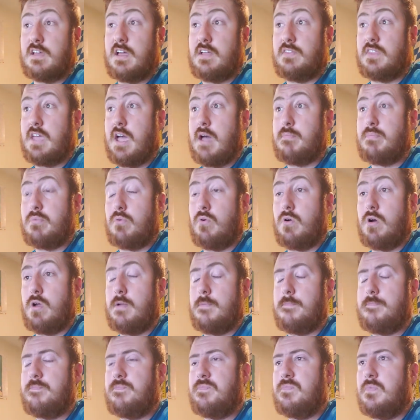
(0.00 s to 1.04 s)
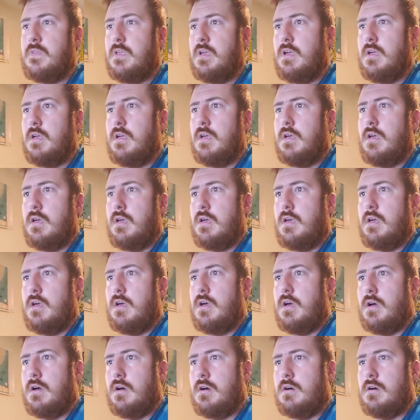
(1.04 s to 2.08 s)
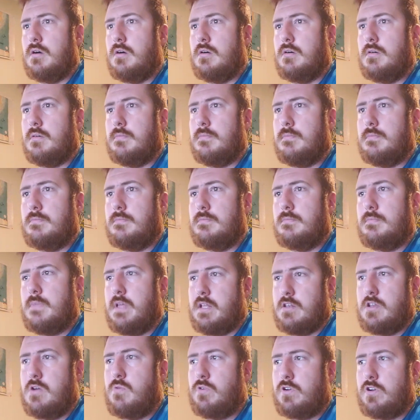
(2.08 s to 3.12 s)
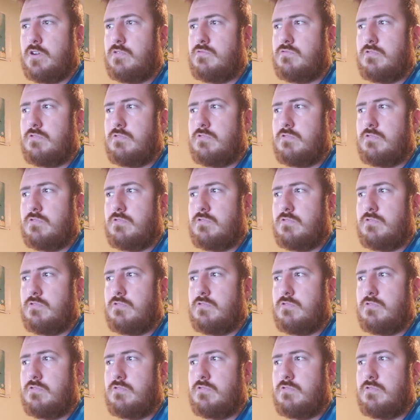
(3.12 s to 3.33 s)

at that point. And no one could